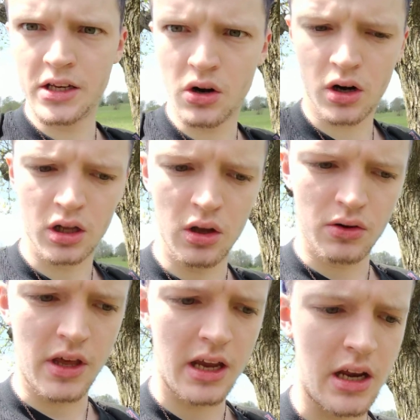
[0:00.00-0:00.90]
in your
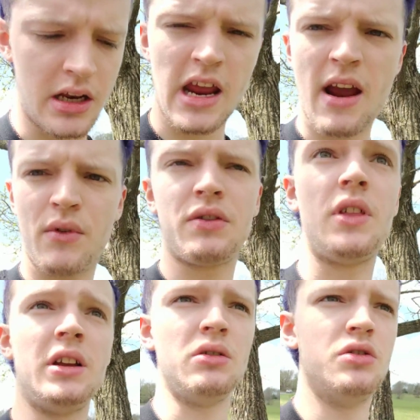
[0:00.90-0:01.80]
clothing and in
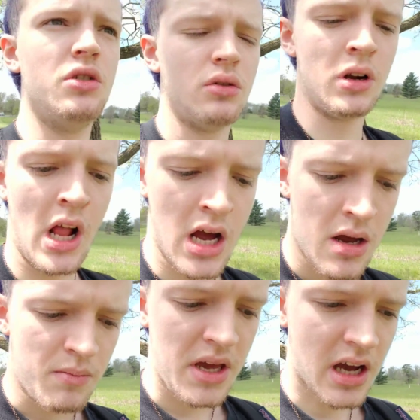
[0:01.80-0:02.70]
everything you do
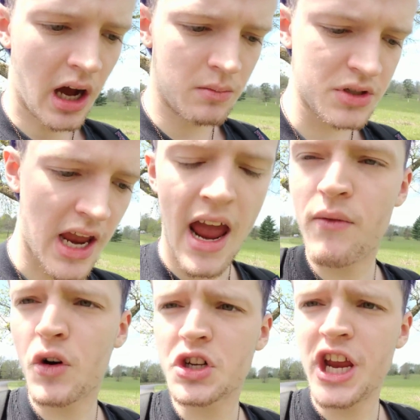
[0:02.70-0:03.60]
becomes ever